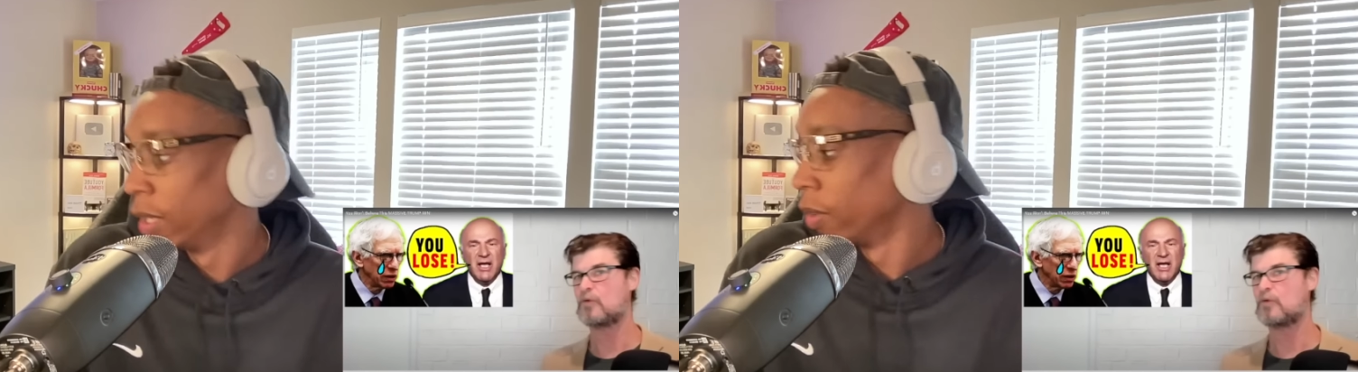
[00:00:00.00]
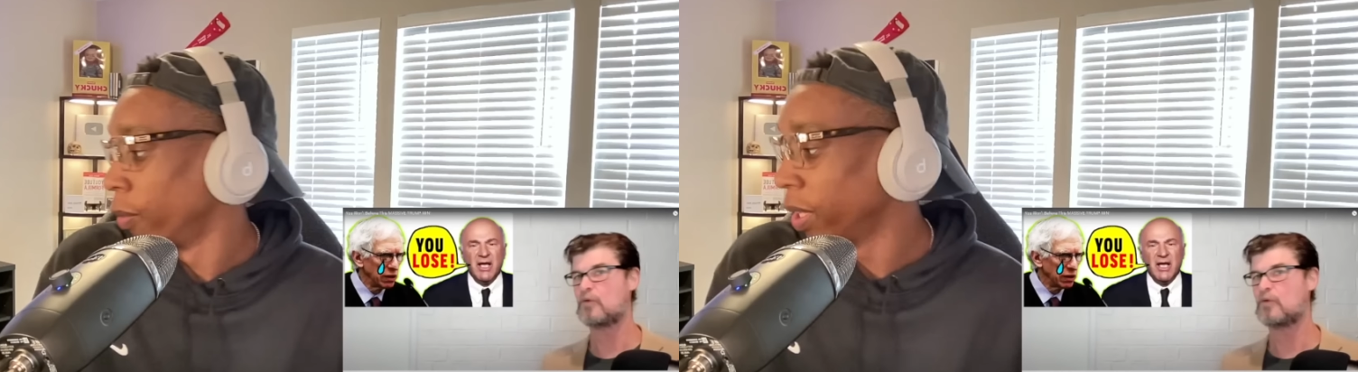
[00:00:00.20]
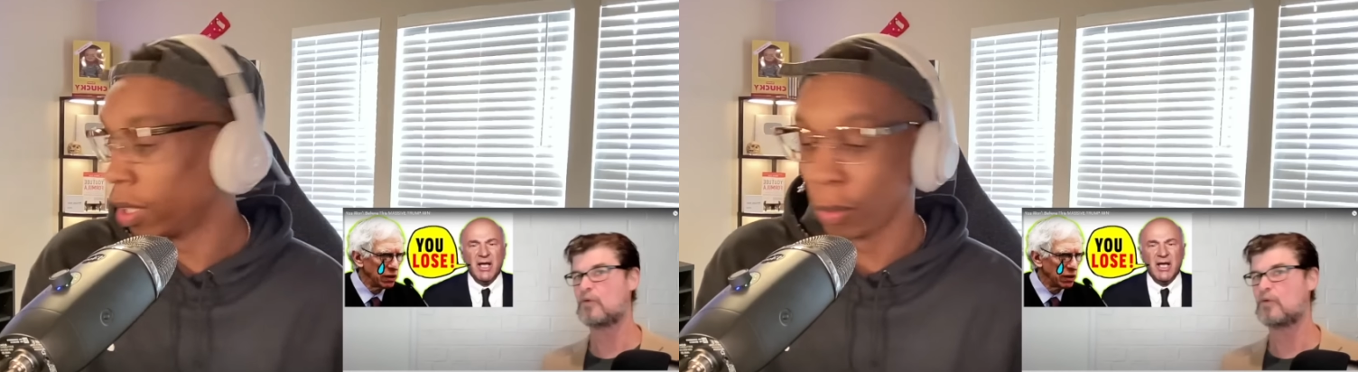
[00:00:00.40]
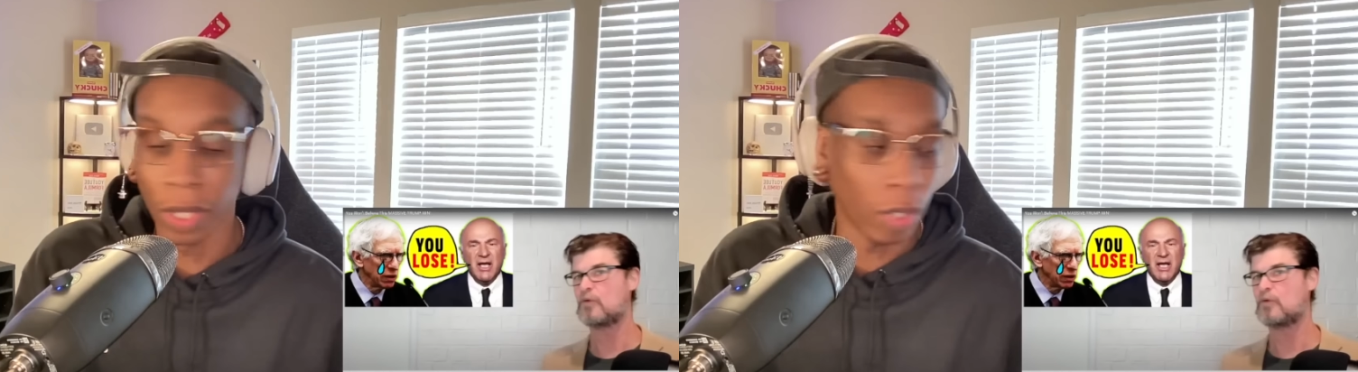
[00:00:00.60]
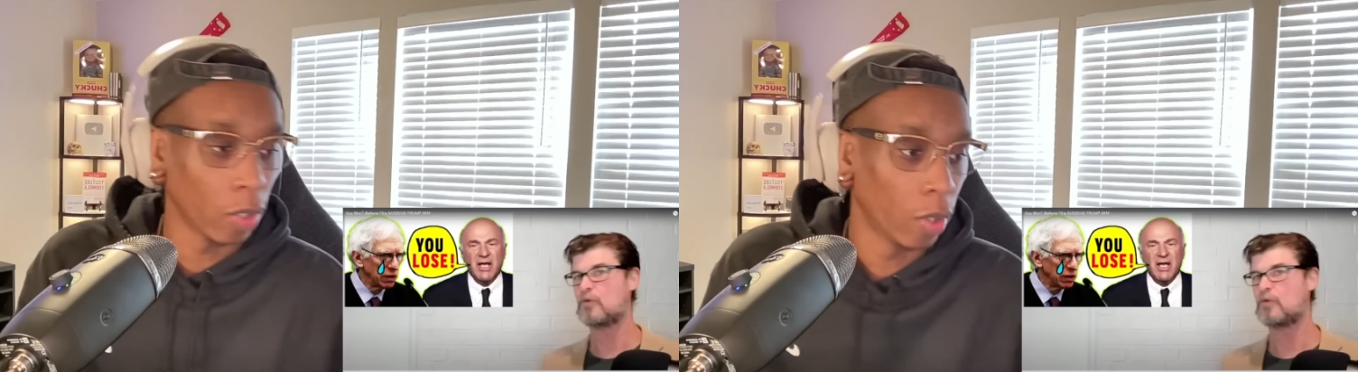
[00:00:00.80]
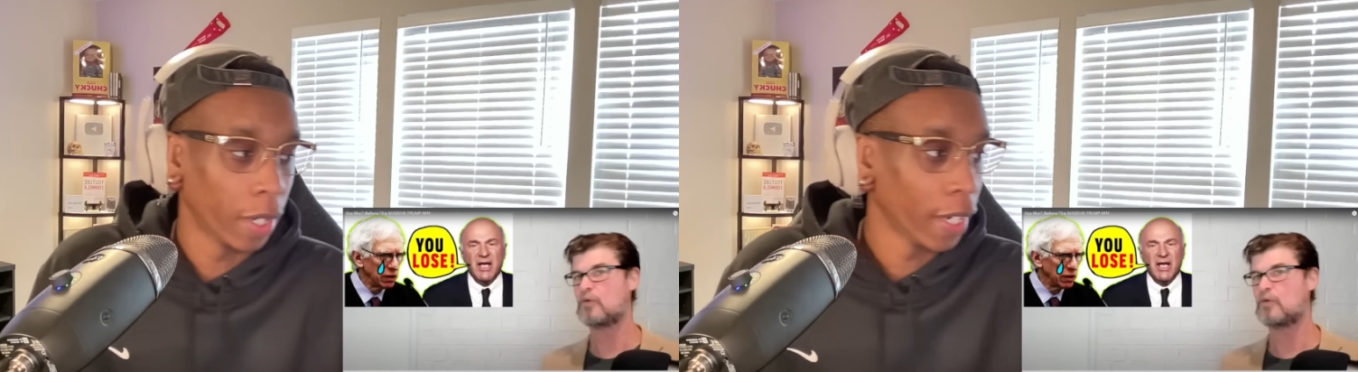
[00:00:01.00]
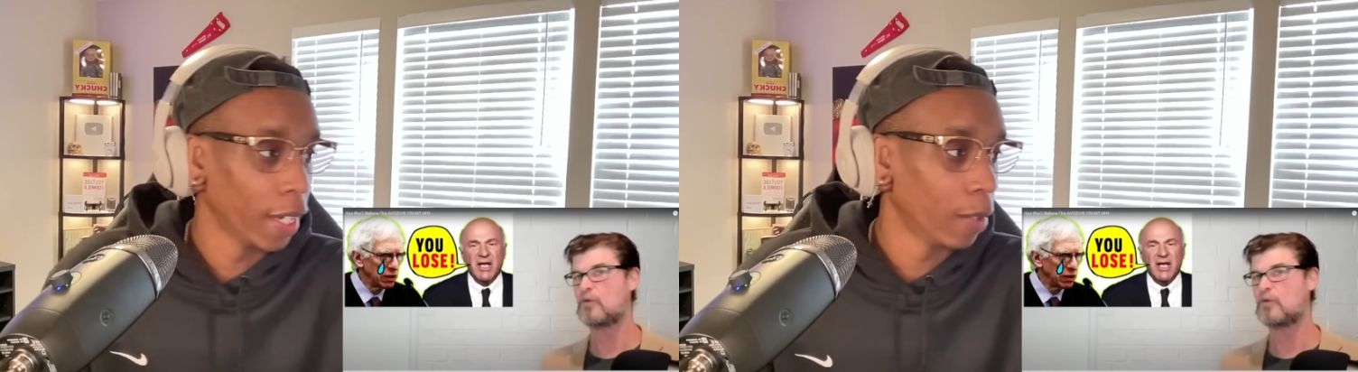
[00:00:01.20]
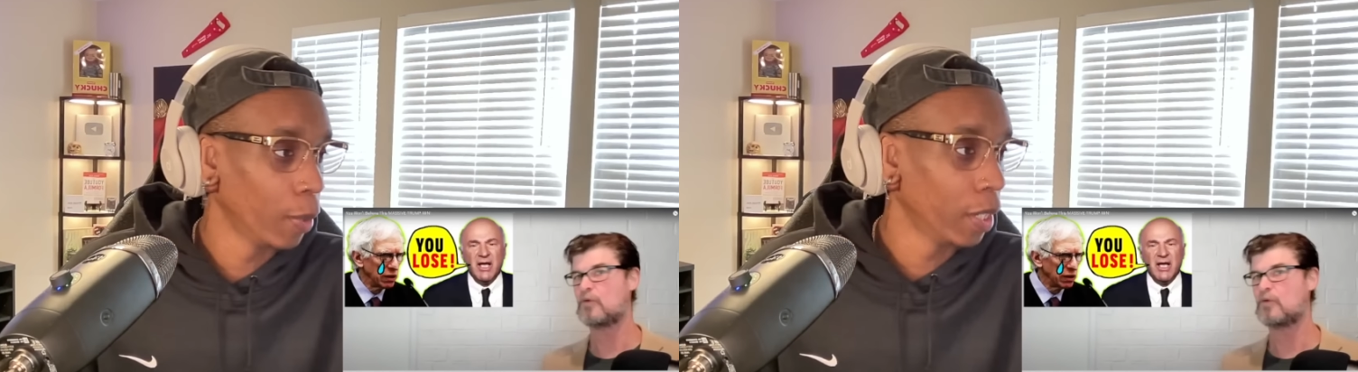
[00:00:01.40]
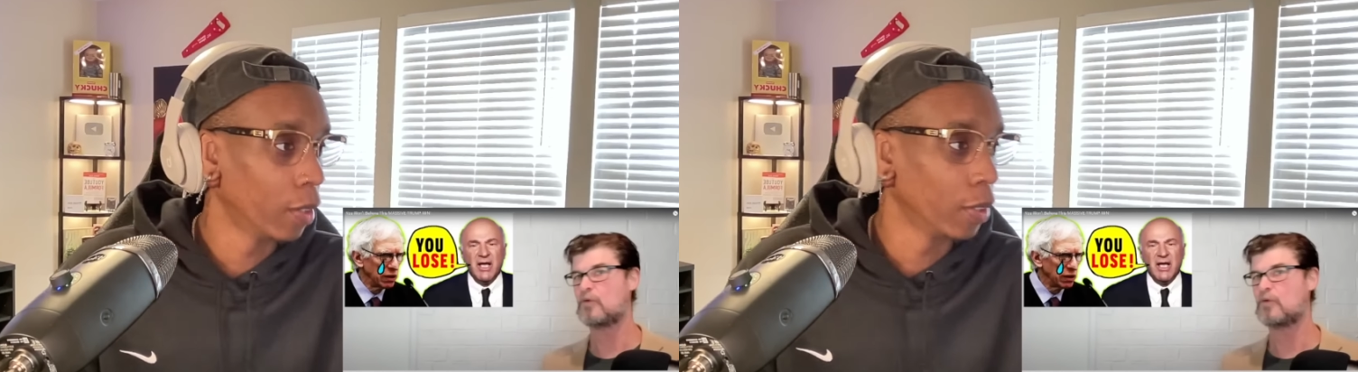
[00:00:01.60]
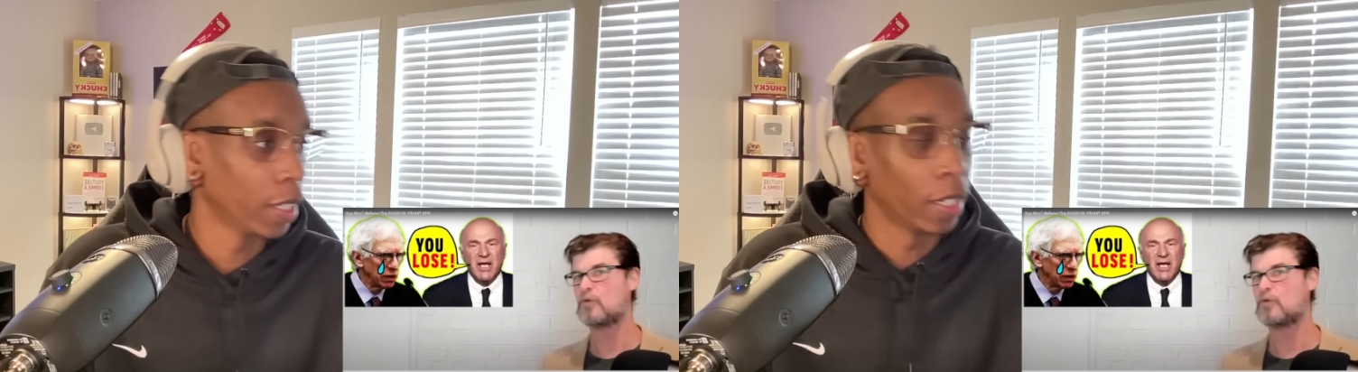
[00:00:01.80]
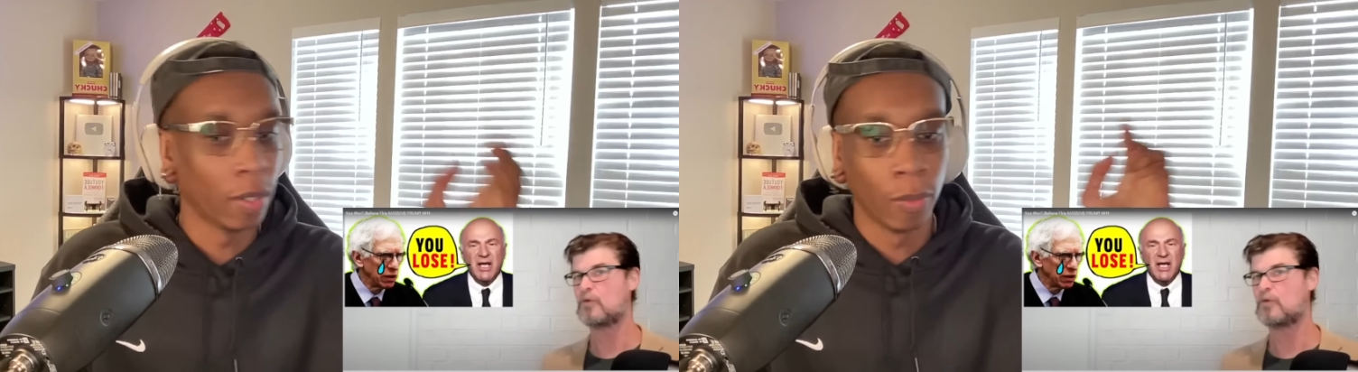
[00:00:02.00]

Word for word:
Speaker 1: we going we gonna go ahead and we gonna yeah,